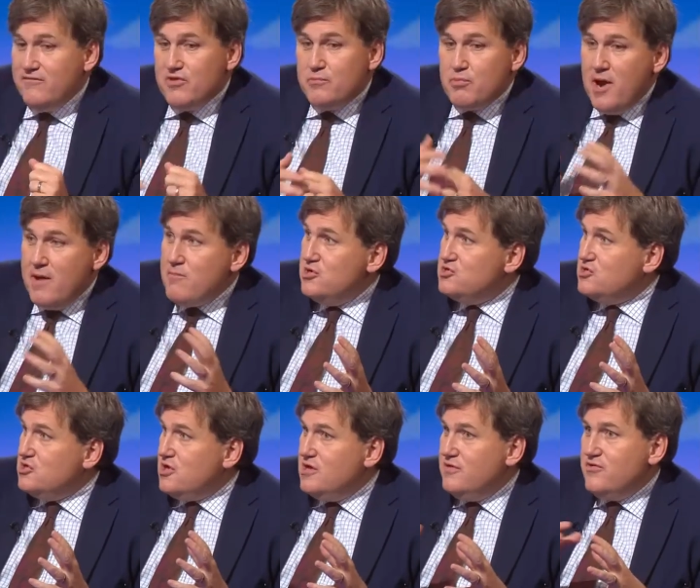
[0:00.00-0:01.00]
for the Prime
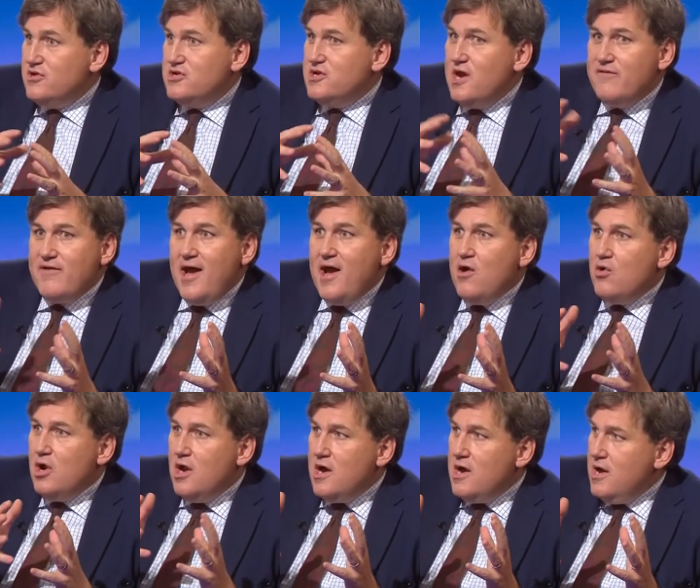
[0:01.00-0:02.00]
Minister to give a kind of
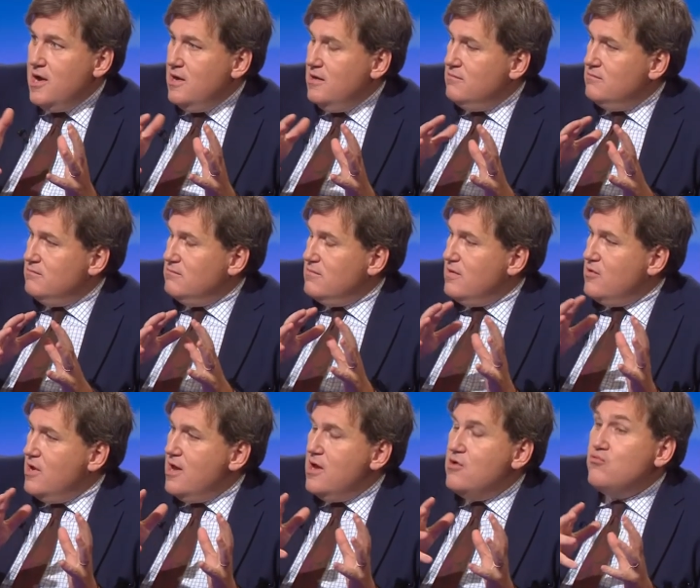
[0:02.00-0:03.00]
outline
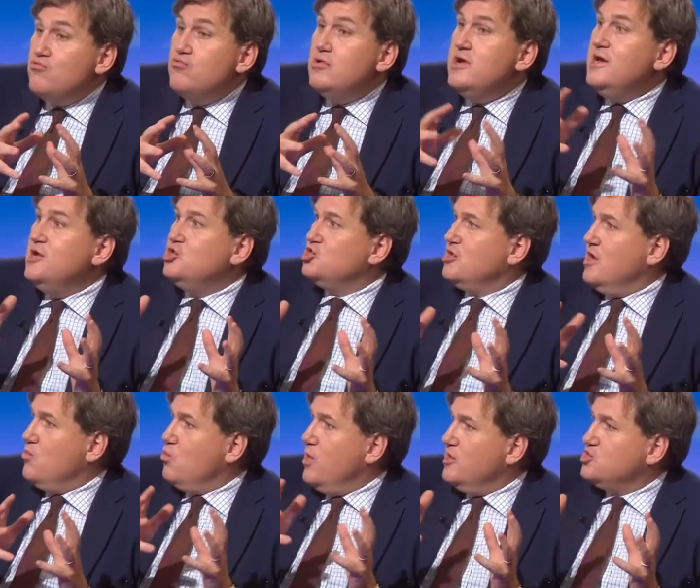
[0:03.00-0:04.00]
region
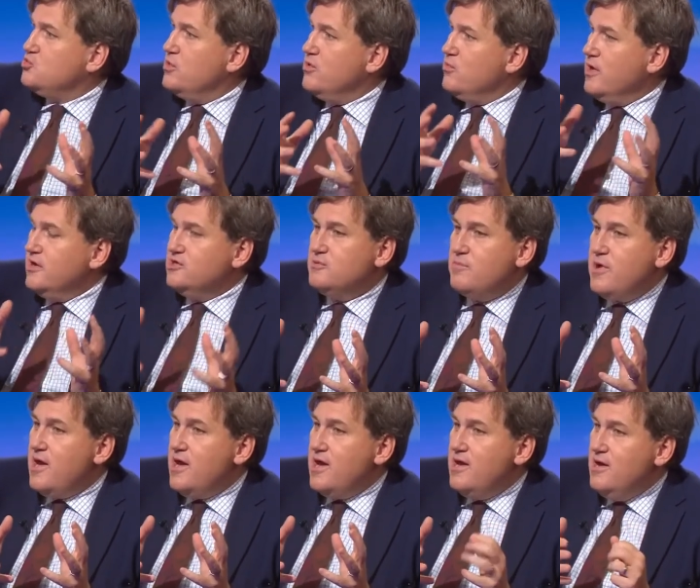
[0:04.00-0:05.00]
in which we're willing to
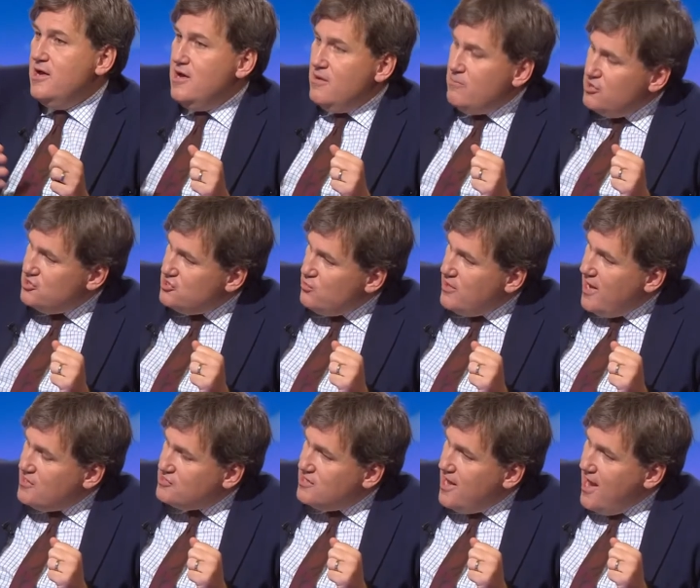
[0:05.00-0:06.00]
pay. But until we
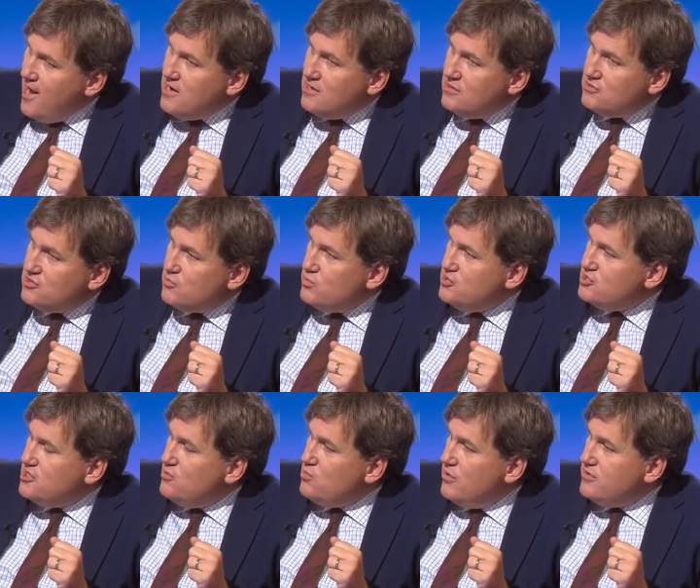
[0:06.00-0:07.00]
get to the end and we
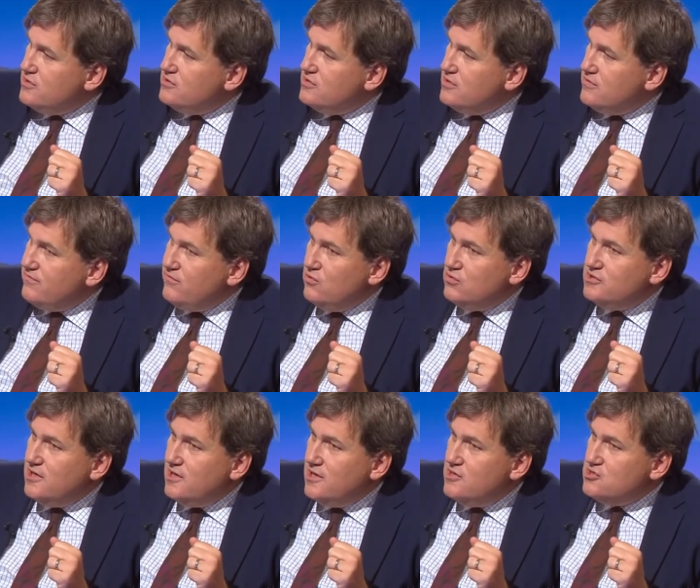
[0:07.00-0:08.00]
see what the full
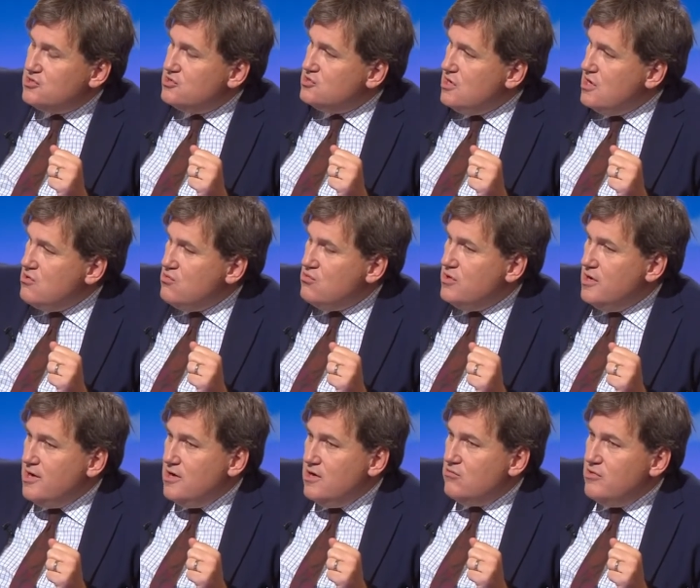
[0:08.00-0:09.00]
deal is, there's no
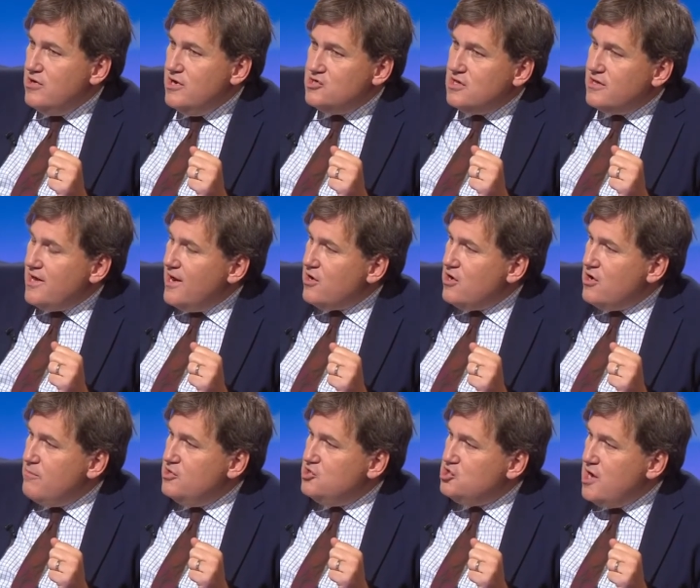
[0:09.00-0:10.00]
reason that
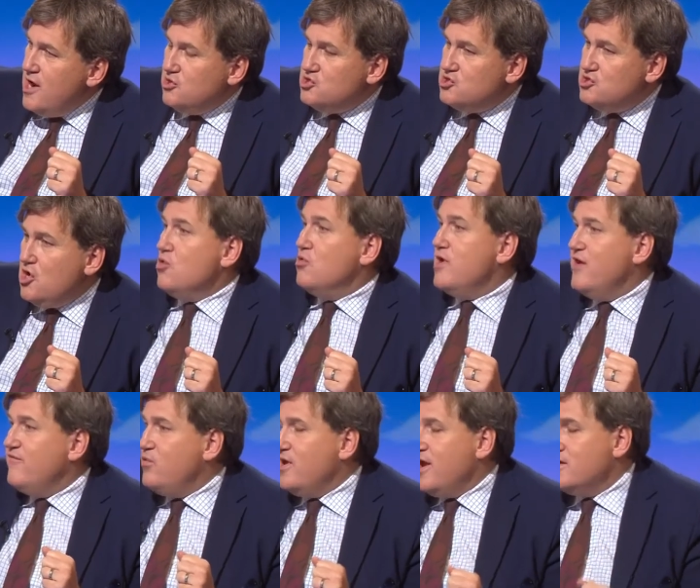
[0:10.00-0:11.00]
can't be changed. So
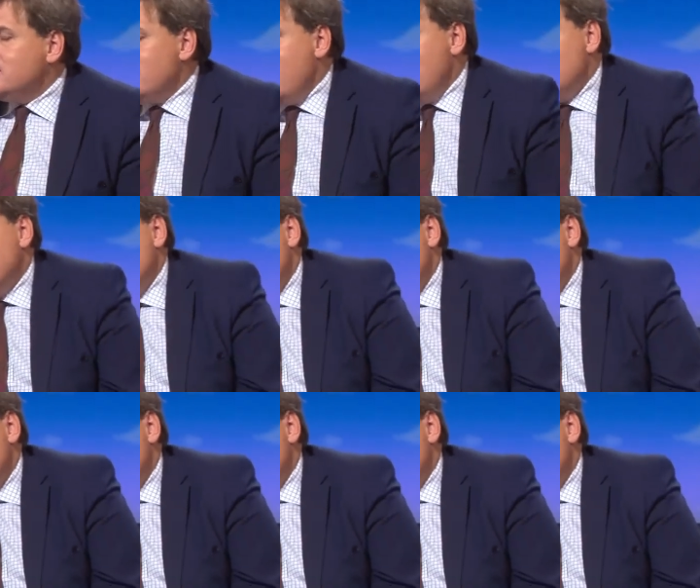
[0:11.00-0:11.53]
if we get to the end of